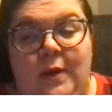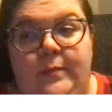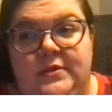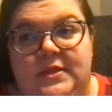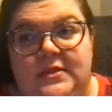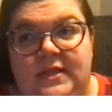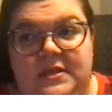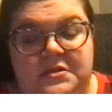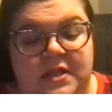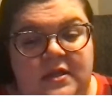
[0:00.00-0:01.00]

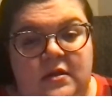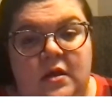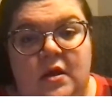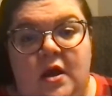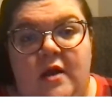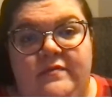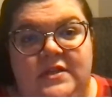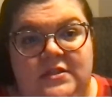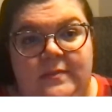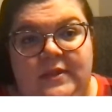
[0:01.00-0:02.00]
representation of
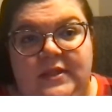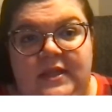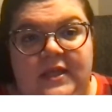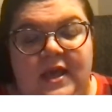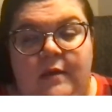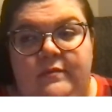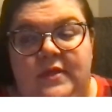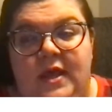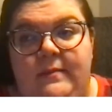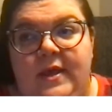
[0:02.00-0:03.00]
disability
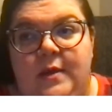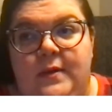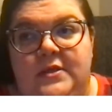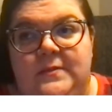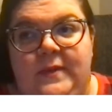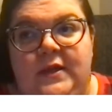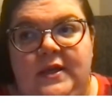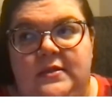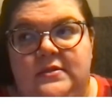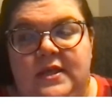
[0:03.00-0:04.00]
outside my own
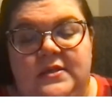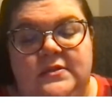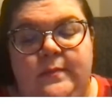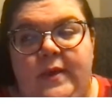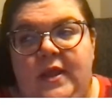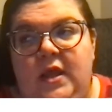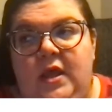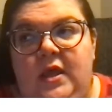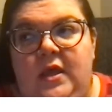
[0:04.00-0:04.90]
experiences. But,